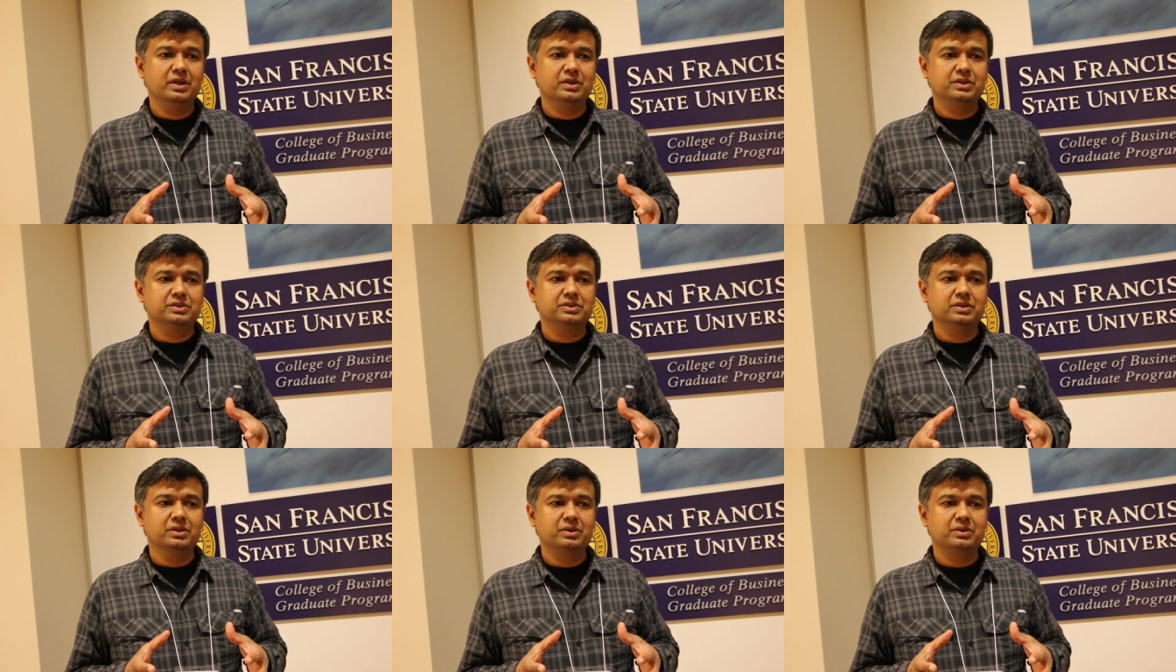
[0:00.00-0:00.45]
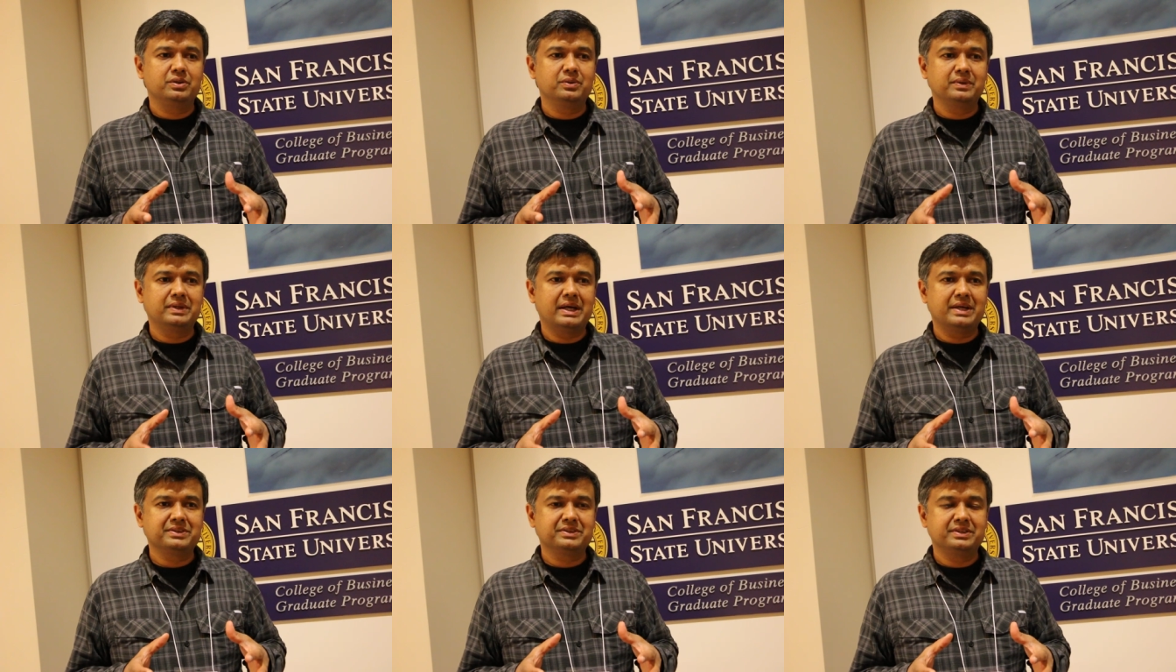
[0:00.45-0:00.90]
So two
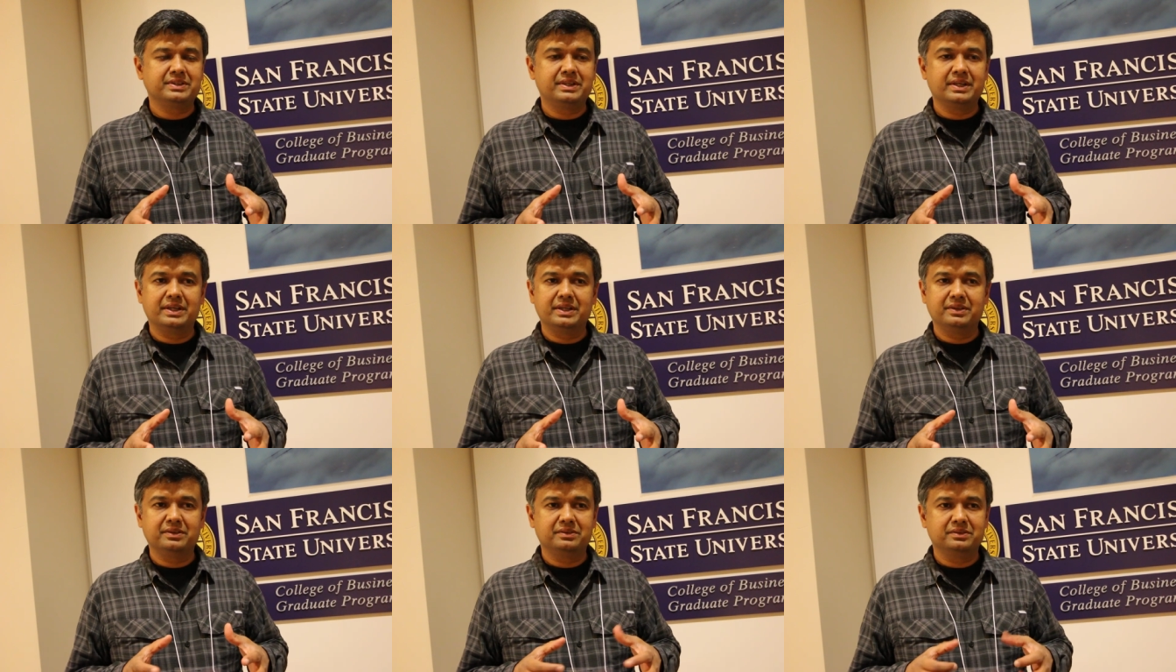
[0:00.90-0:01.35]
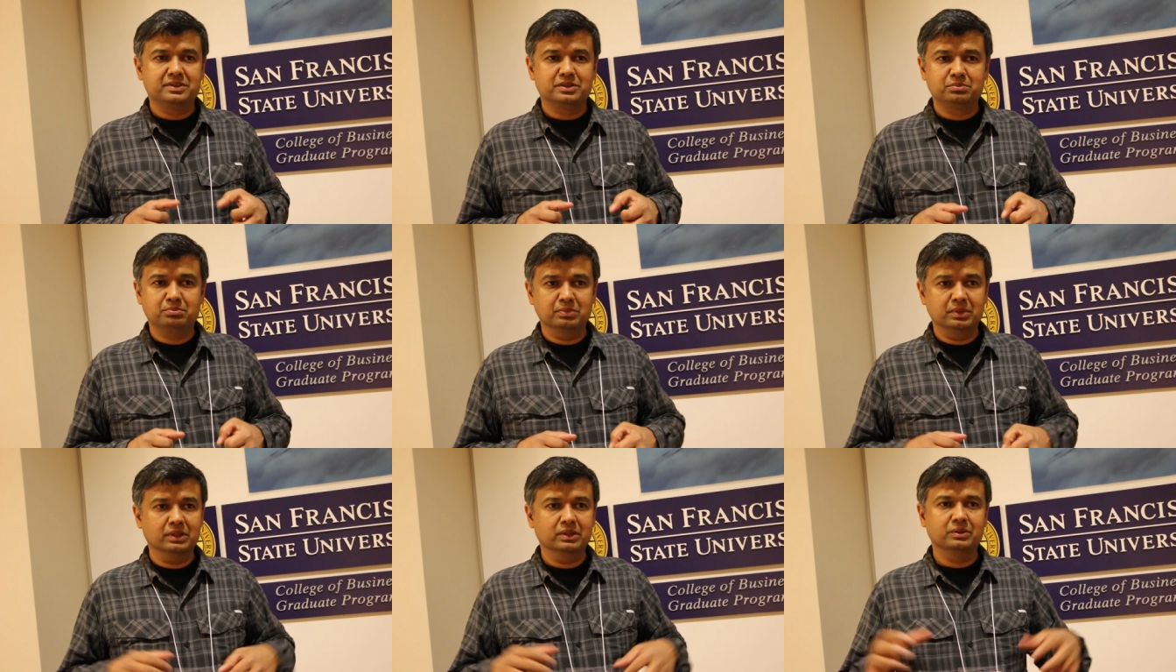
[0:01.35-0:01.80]
thousand ten
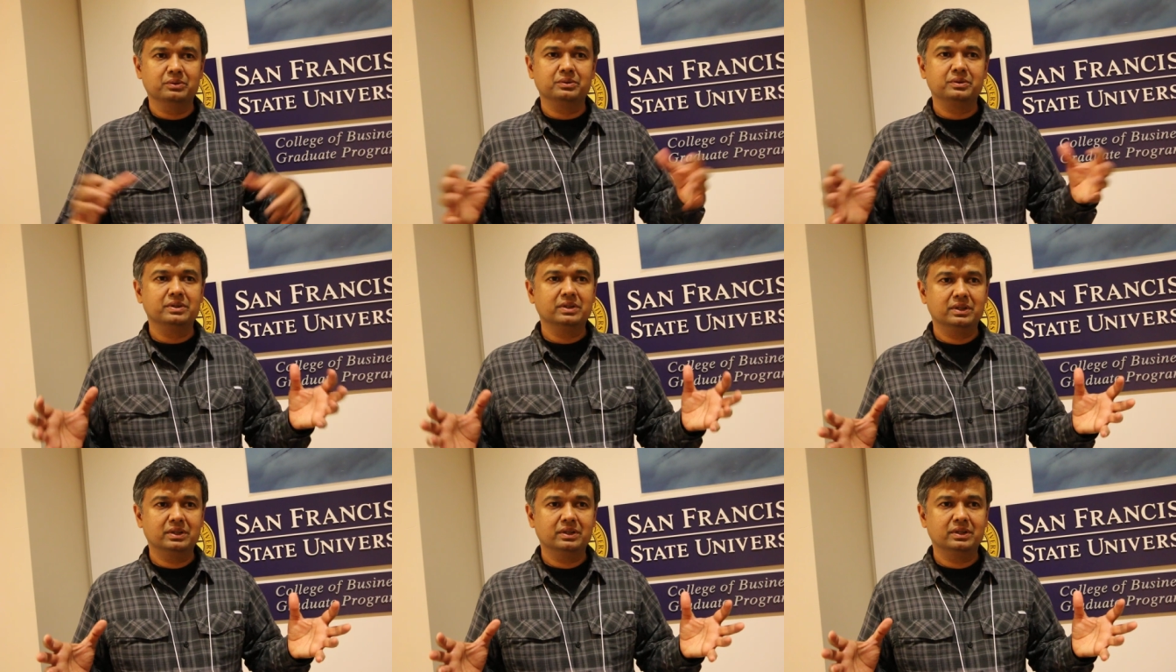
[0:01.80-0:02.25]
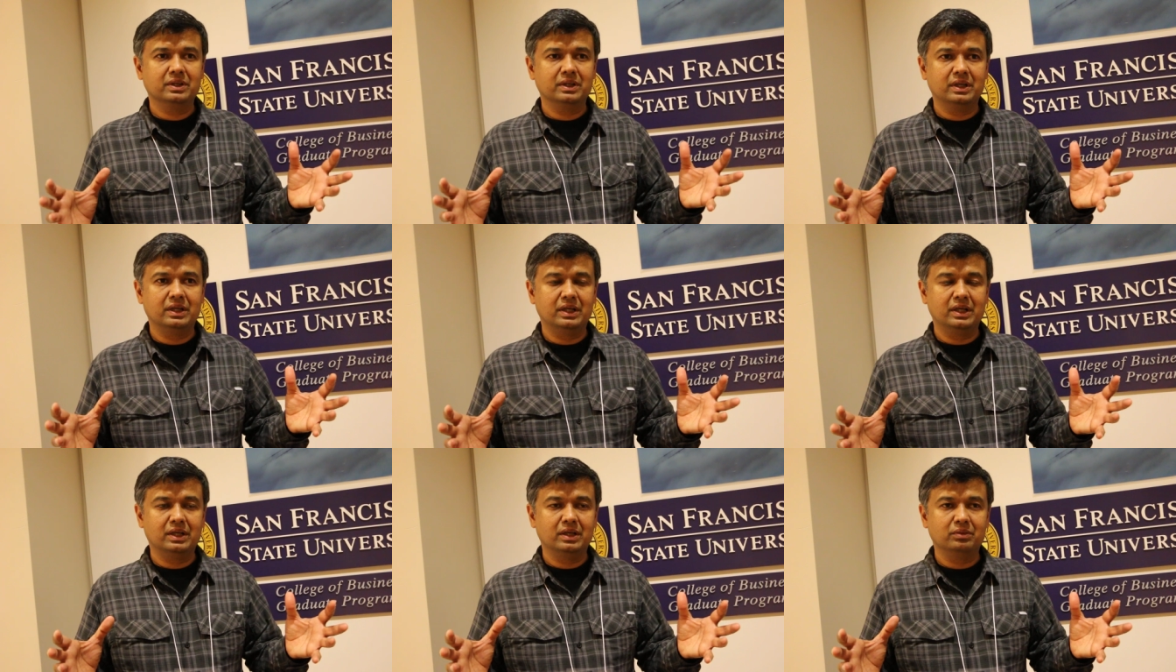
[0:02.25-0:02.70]
just ballooned
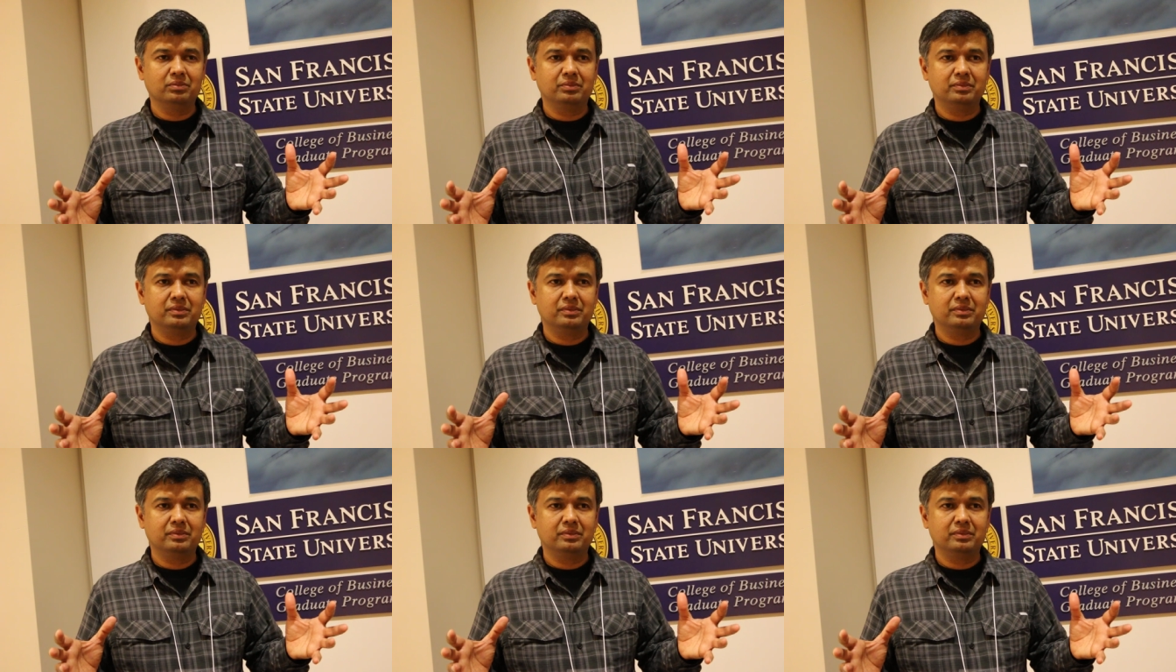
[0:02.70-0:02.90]
uh,